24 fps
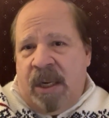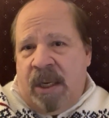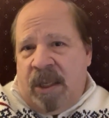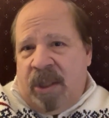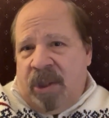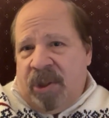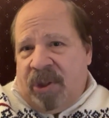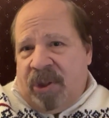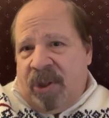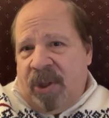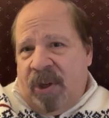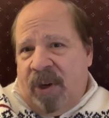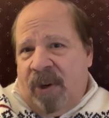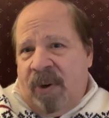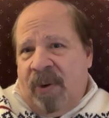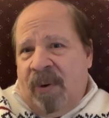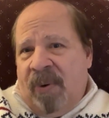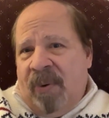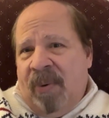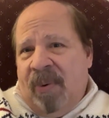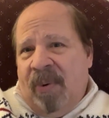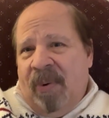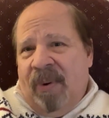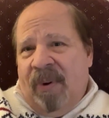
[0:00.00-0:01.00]

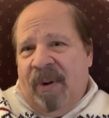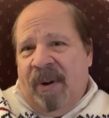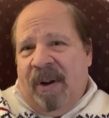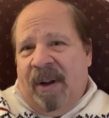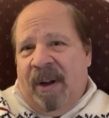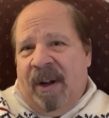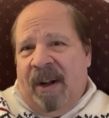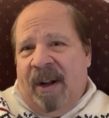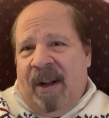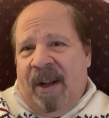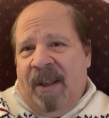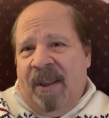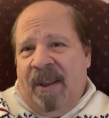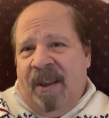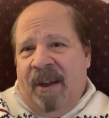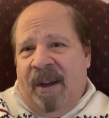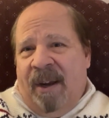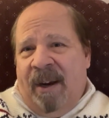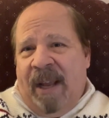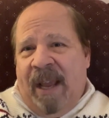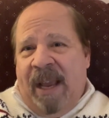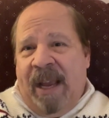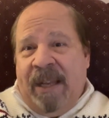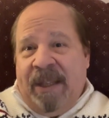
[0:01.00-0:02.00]
So I
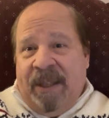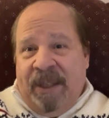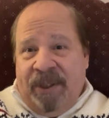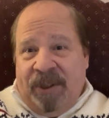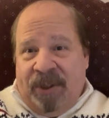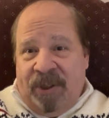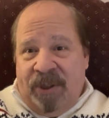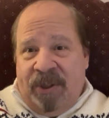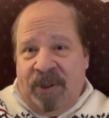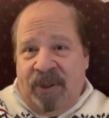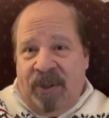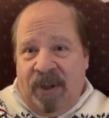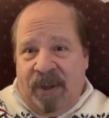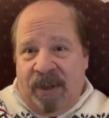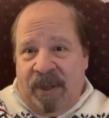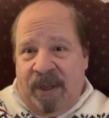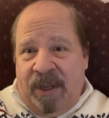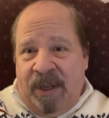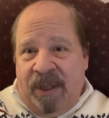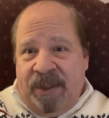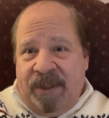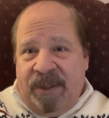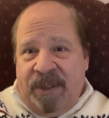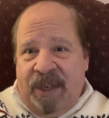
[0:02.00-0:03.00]
thought, hey, this is
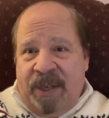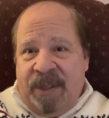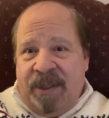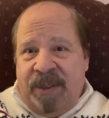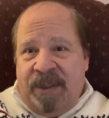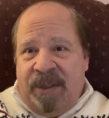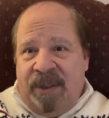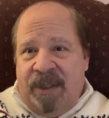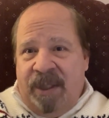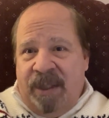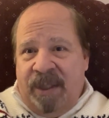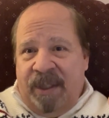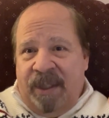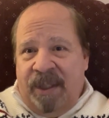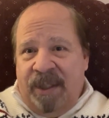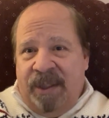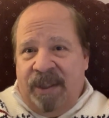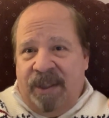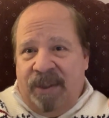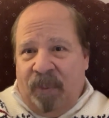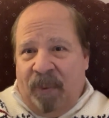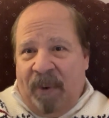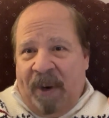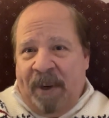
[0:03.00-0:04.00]
good. This says that
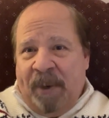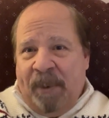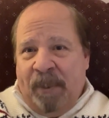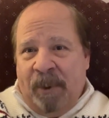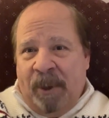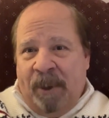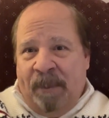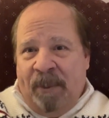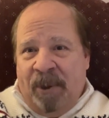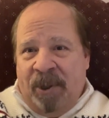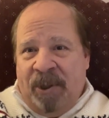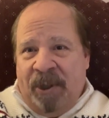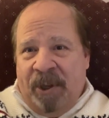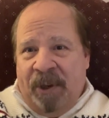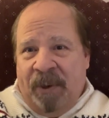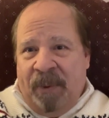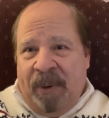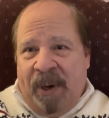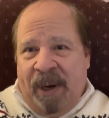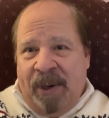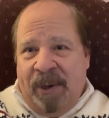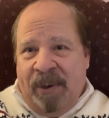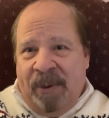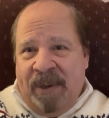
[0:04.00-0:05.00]
this random number
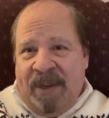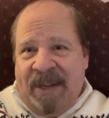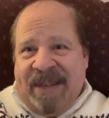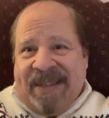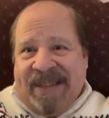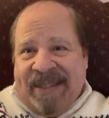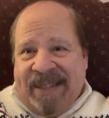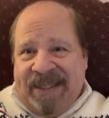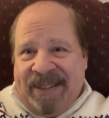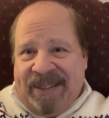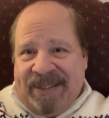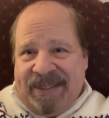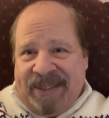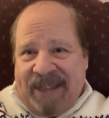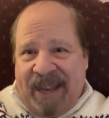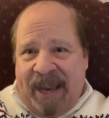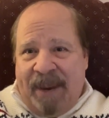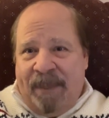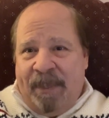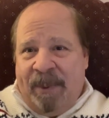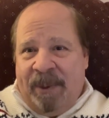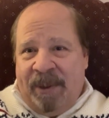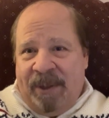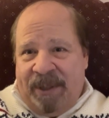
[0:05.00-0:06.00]
generator is
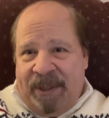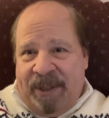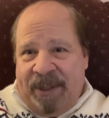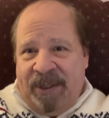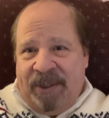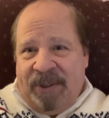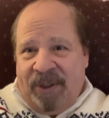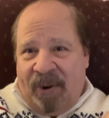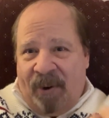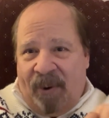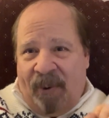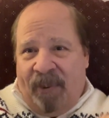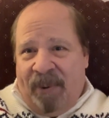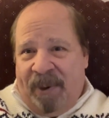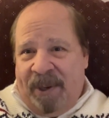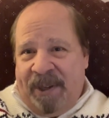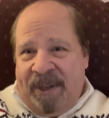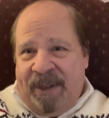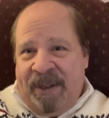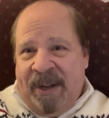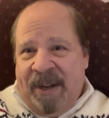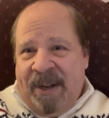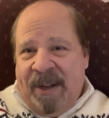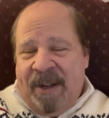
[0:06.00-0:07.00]
stable, at least
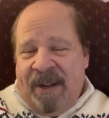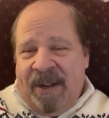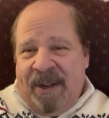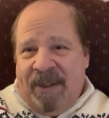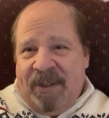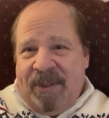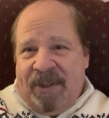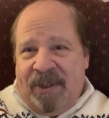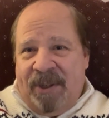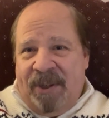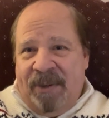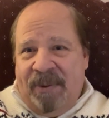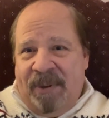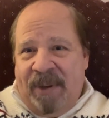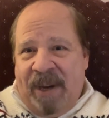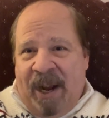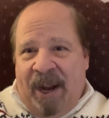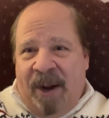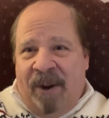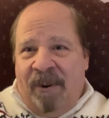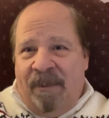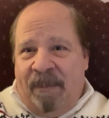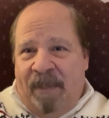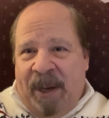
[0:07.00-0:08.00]
according to
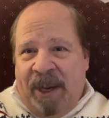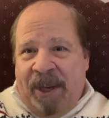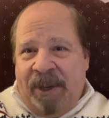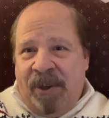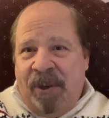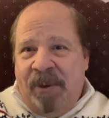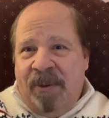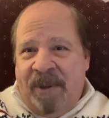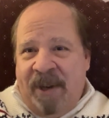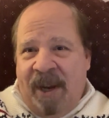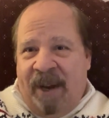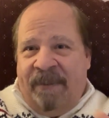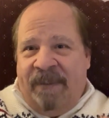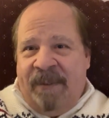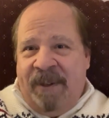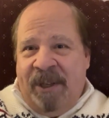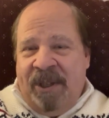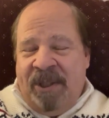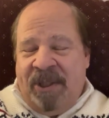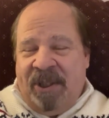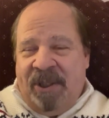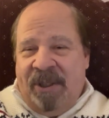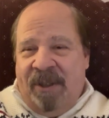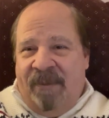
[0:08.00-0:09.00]
now my new
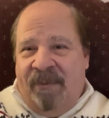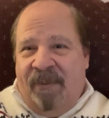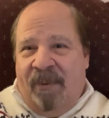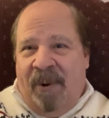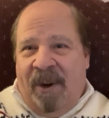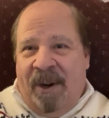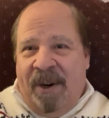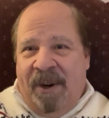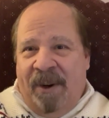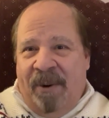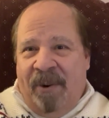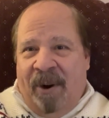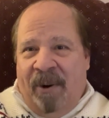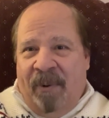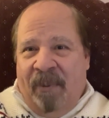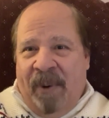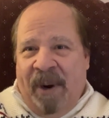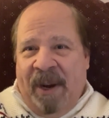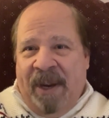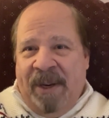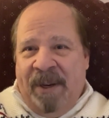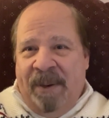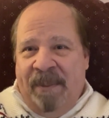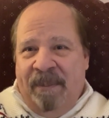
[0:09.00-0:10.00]
definition of what a
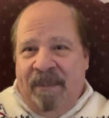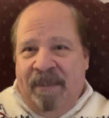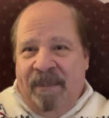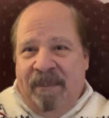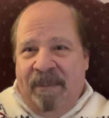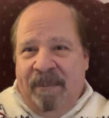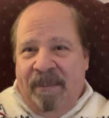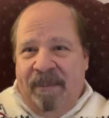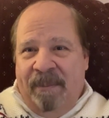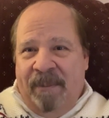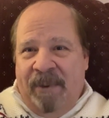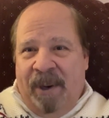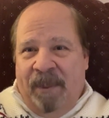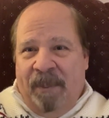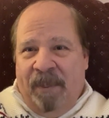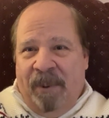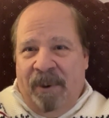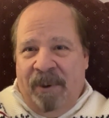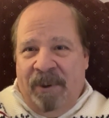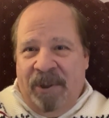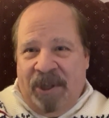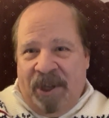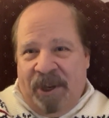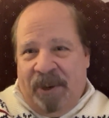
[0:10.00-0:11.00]
random
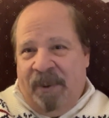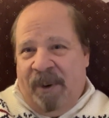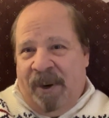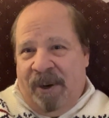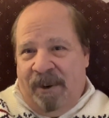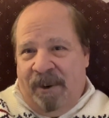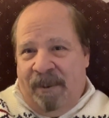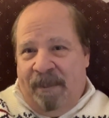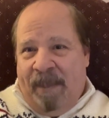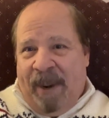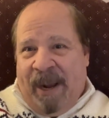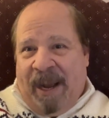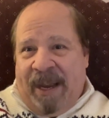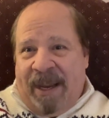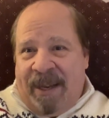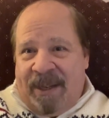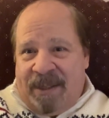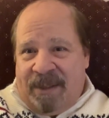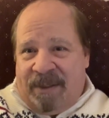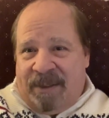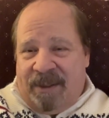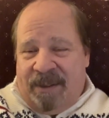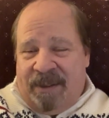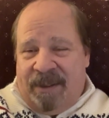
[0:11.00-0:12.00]
number generator
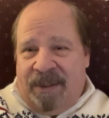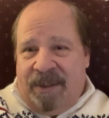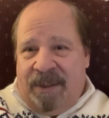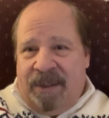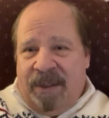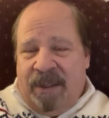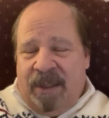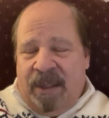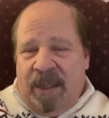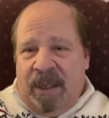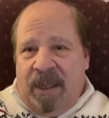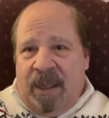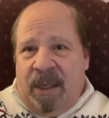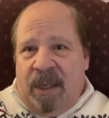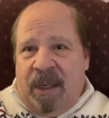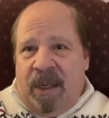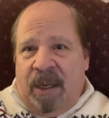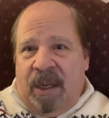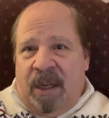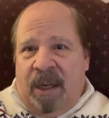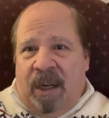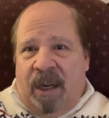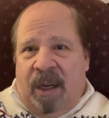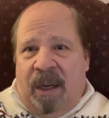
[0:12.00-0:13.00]
bias is.
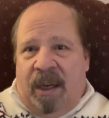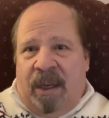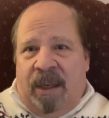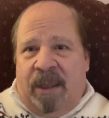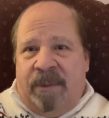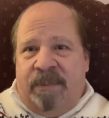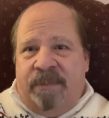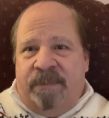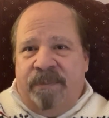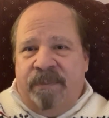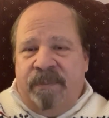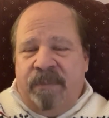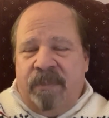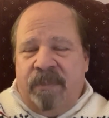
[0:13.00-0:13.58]
And